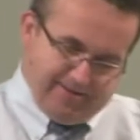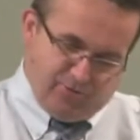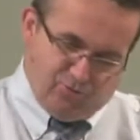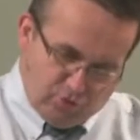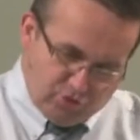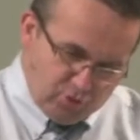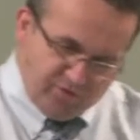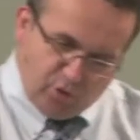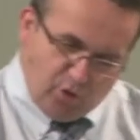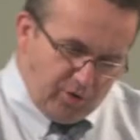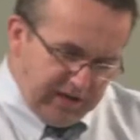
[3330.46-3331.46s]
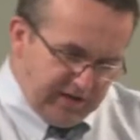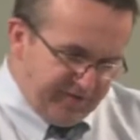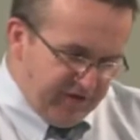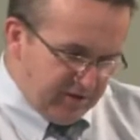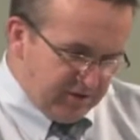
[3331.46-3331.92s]
and rules over all the
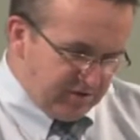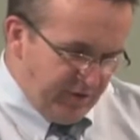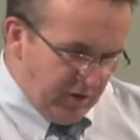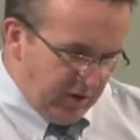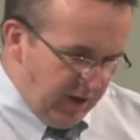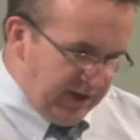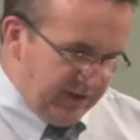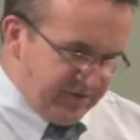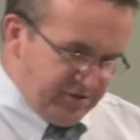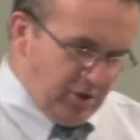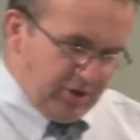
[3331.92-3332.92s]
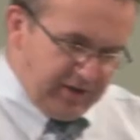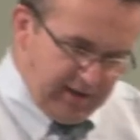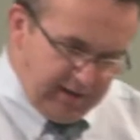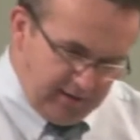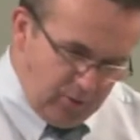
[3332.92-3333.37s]
affairs of our lives as our
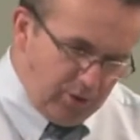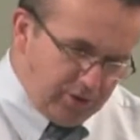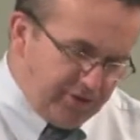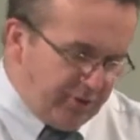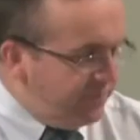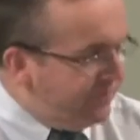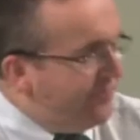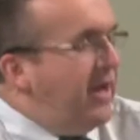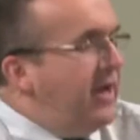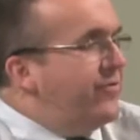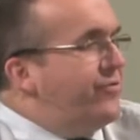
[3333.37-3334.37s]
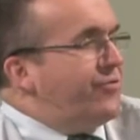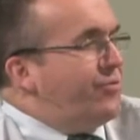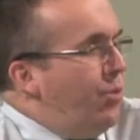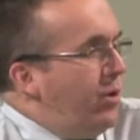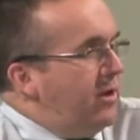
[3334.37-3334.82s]
King, I want you to reflect this
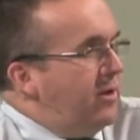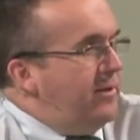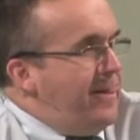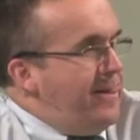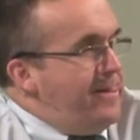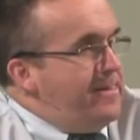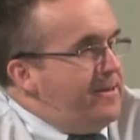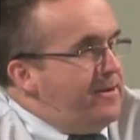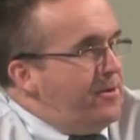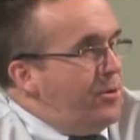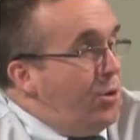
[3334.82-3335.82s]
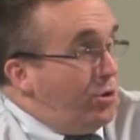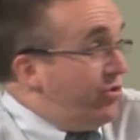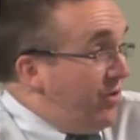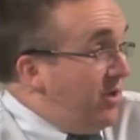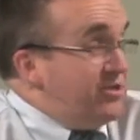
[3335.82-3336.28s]
morning on
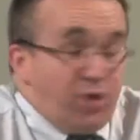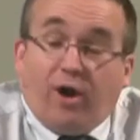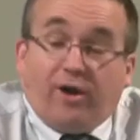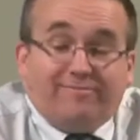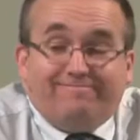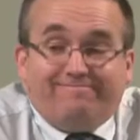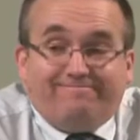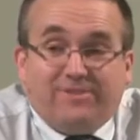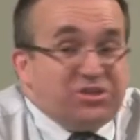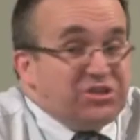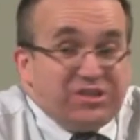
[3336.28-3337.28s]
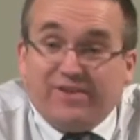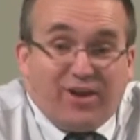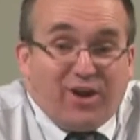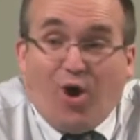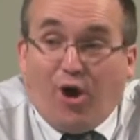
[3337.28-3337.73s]
Christ's heart, his
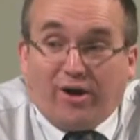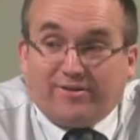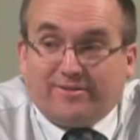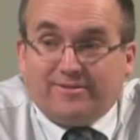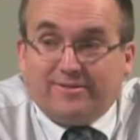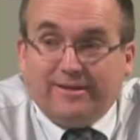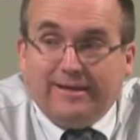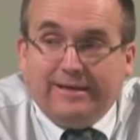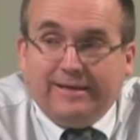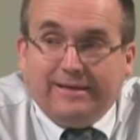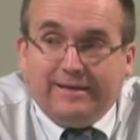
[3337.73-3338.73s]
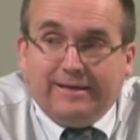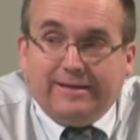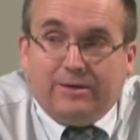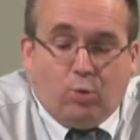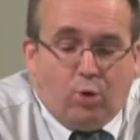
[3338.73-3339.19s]
saving heart.
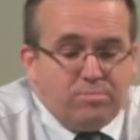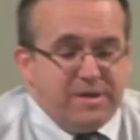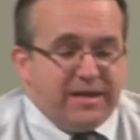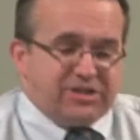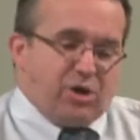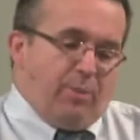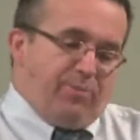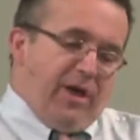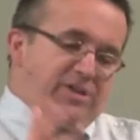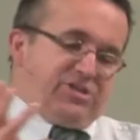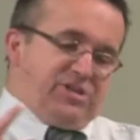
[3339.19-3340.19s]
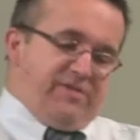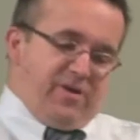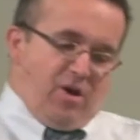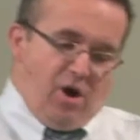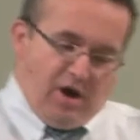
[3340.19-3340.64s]
And what makes up that
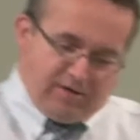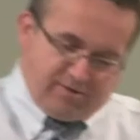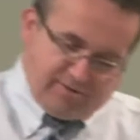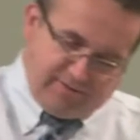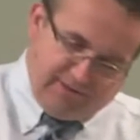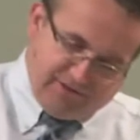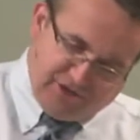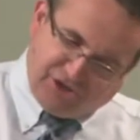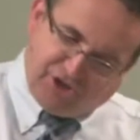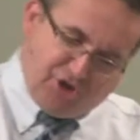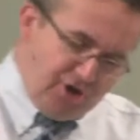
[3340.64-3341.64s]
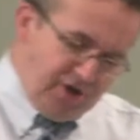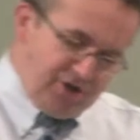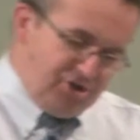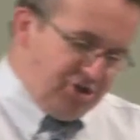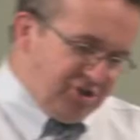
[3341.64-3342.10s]
saving heart is his
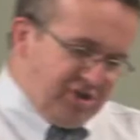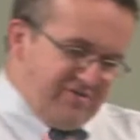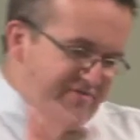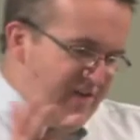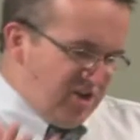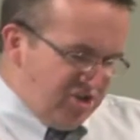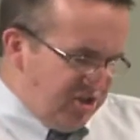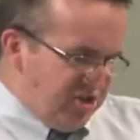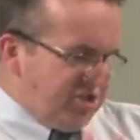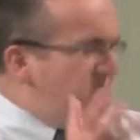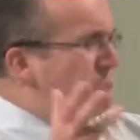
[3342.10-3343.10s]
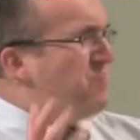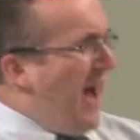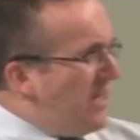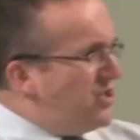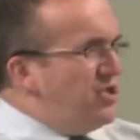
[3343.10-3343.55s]
courage, his conviction, his
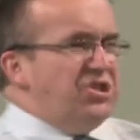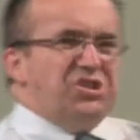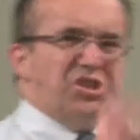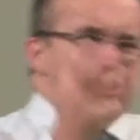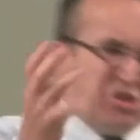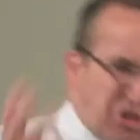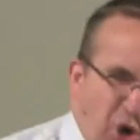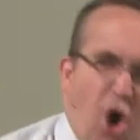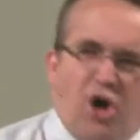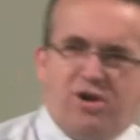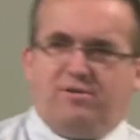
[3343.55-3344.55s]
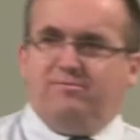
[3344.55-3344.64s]
compassion, his concern.